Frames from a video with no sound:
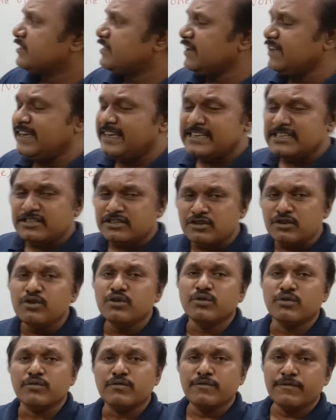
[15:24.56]
3 is to
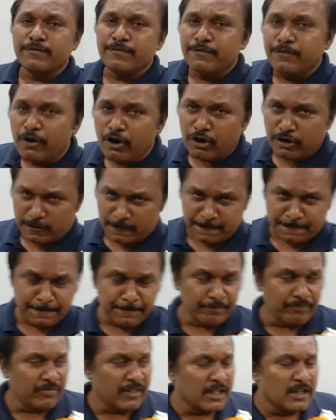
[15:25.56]
4
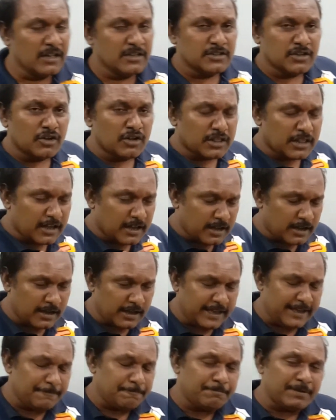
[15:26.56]
so the
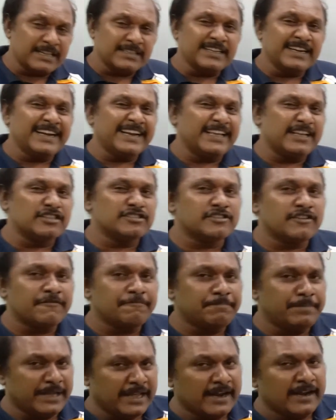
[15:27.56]
present ages
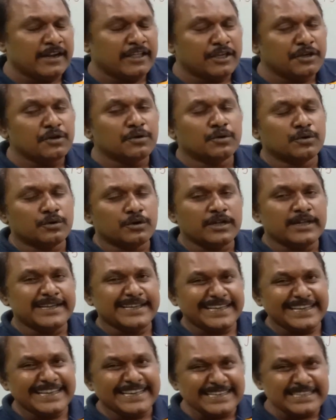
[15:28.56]
of p and q
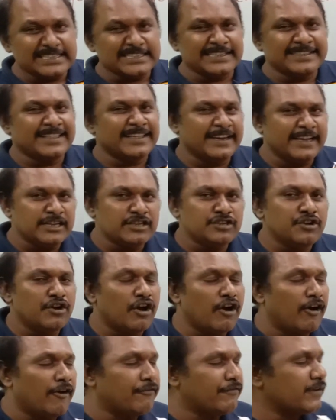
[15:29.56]
is in the ratio
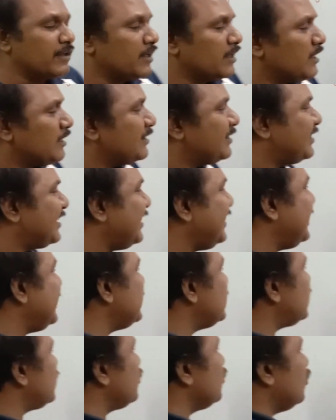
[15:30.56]
of 3 is